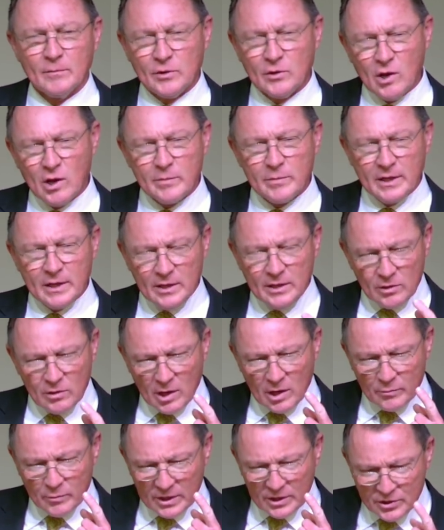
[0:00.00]
You ought, to be, you
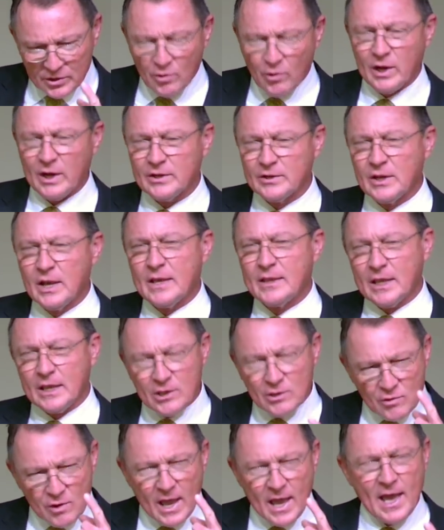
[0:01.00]
ought to rejoice that
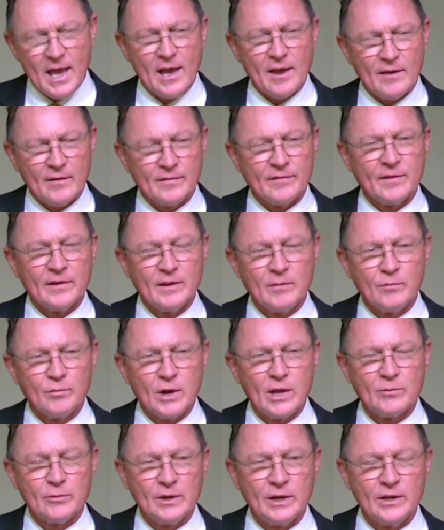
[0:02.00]
you have
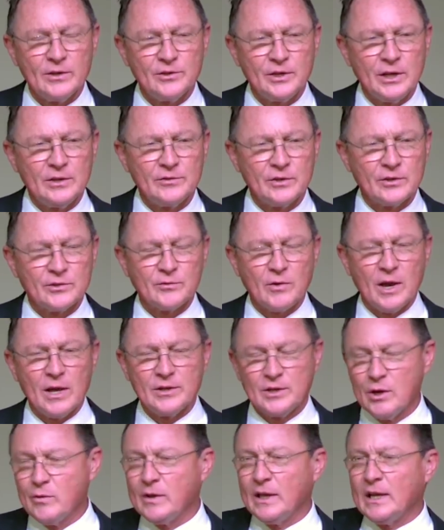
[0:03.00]
brethren in Jesus
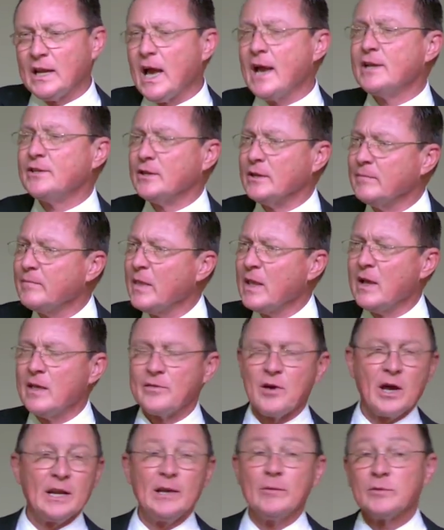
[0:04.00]
Christ. You know, Elijah
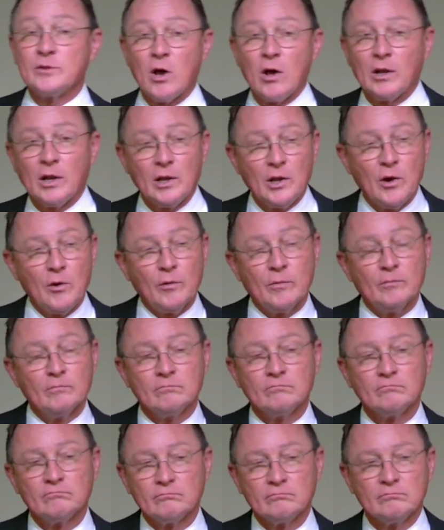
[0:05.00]
thought he was all alone
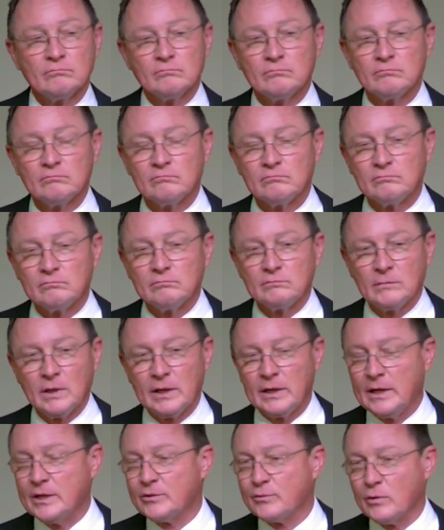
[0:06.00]

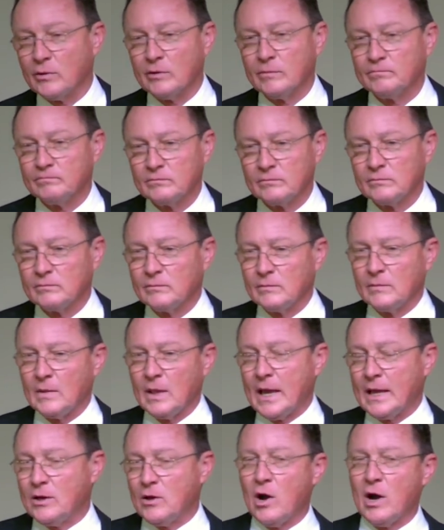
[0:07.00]
in Israel.
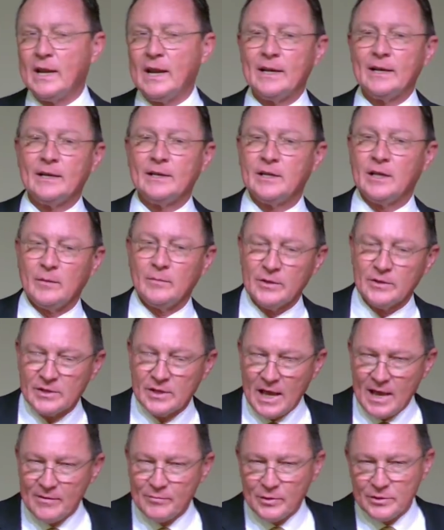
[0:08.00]
And God had to tell him, listen,
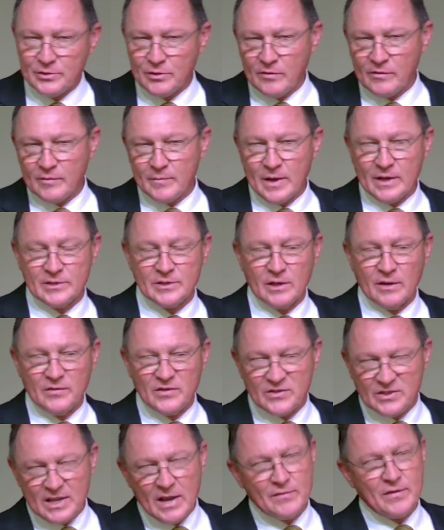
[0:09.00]
I've reserved to myself
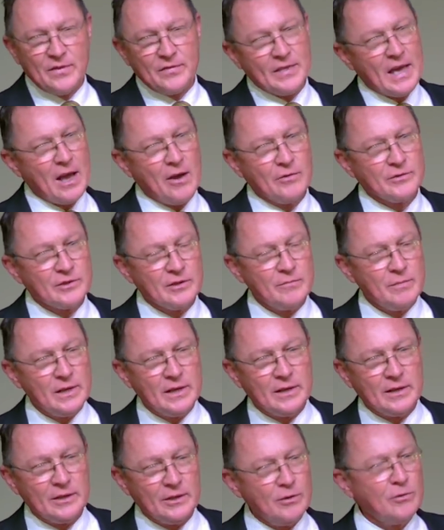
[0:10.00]
7,000
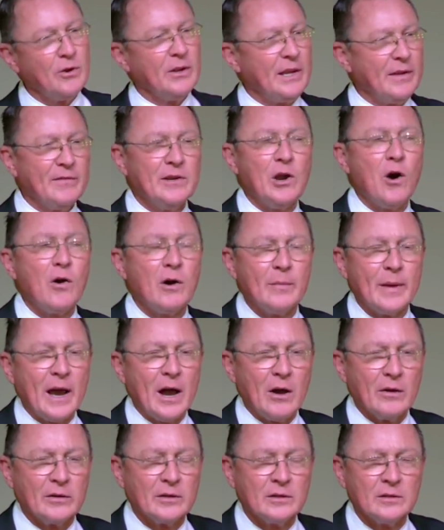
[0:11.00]
men you don't even know
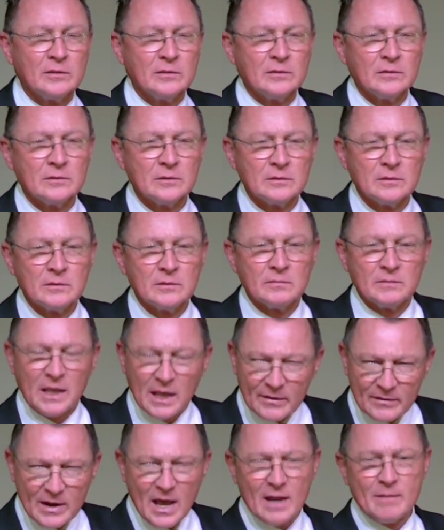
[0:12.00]
about
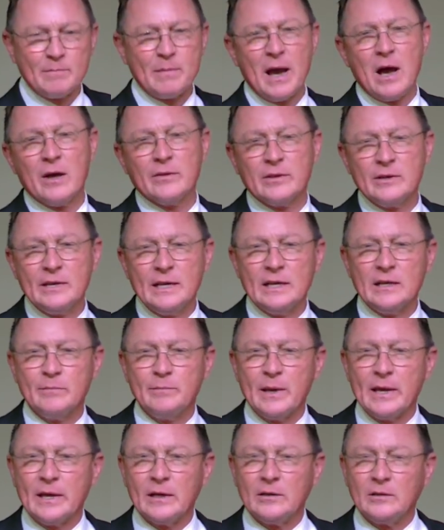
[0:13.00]
that have not bowed their knee to
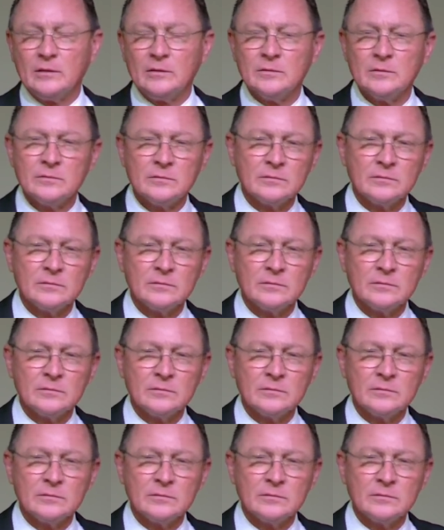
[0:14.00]
Baal.